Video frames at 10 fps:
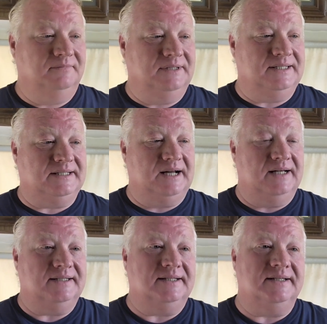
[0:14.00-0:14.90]

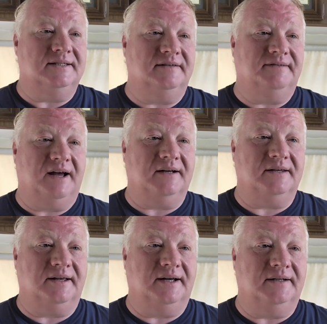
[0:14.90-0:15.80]
discuss is the
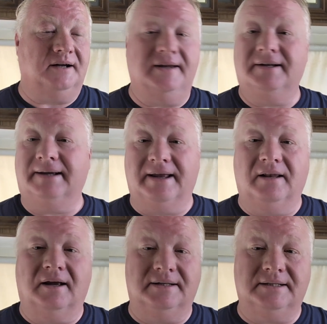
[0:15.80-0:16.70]
fact that I didn't get
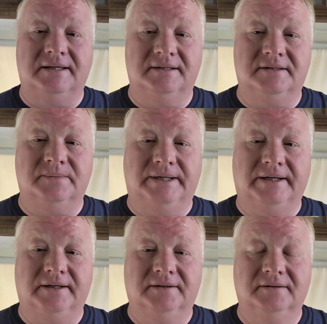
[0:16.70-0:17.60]
a lot done this
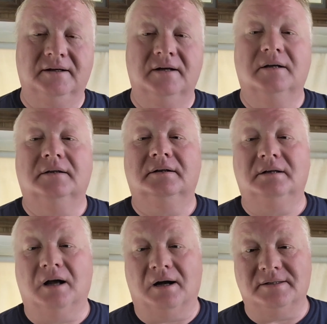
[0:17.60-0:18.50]
week.
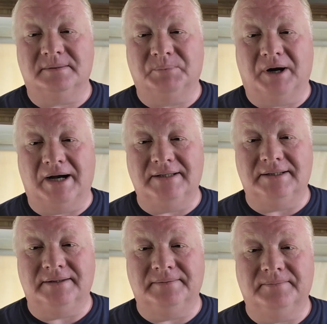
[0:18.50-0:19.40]
Not
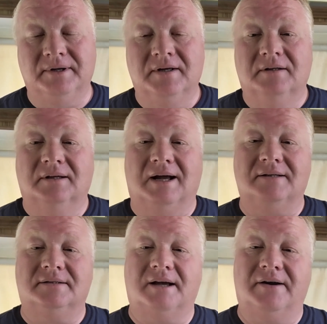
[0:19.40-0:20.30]
surprising.
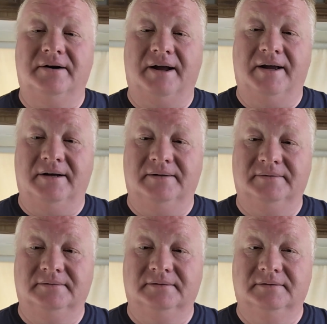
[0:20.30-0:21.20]
Last Saturday
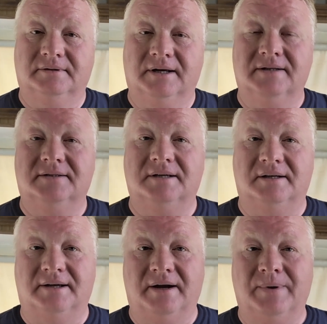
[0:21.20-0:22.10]
and
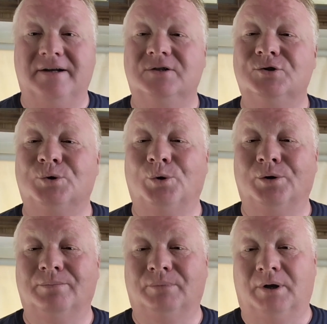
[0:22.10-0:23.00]
Sunday, we had a
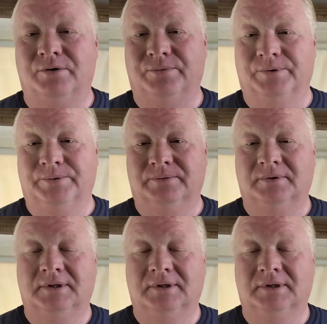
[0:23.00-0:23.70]
storm blow through.